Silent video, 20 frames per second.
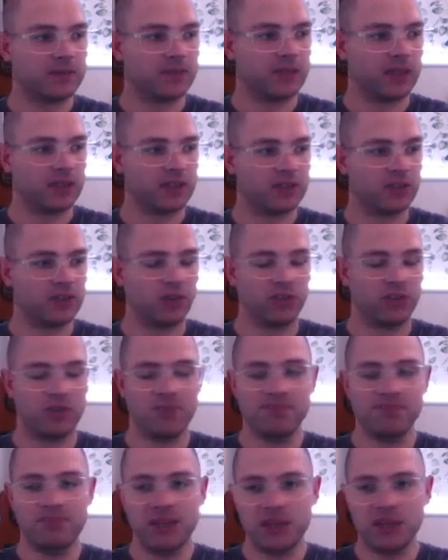That's not to
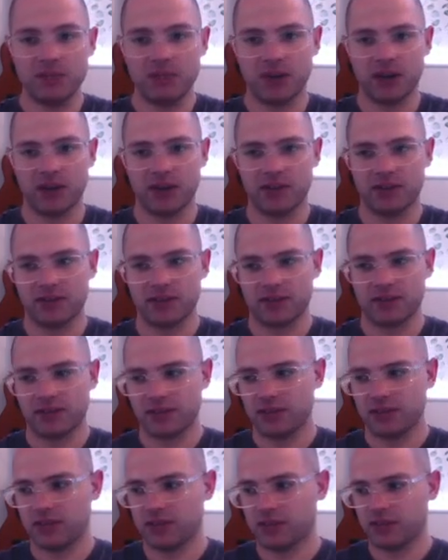minimize
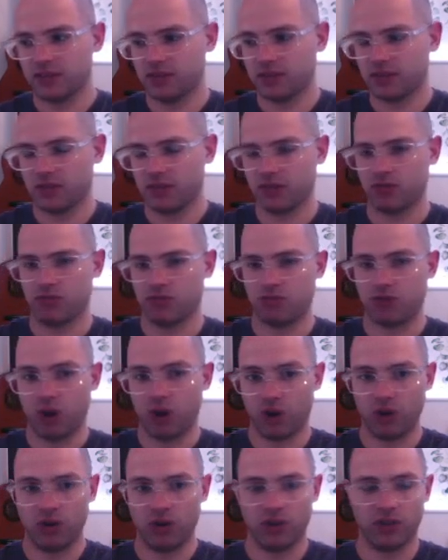the
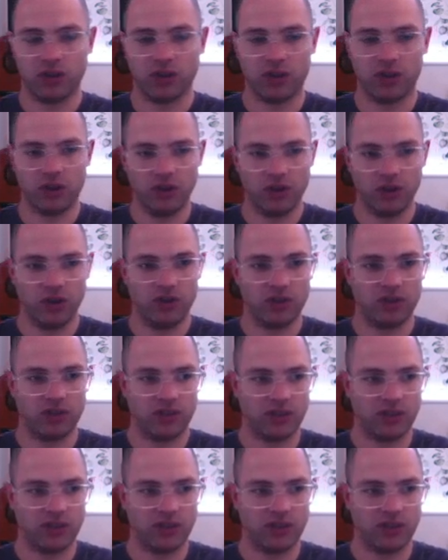wrong and the hurt,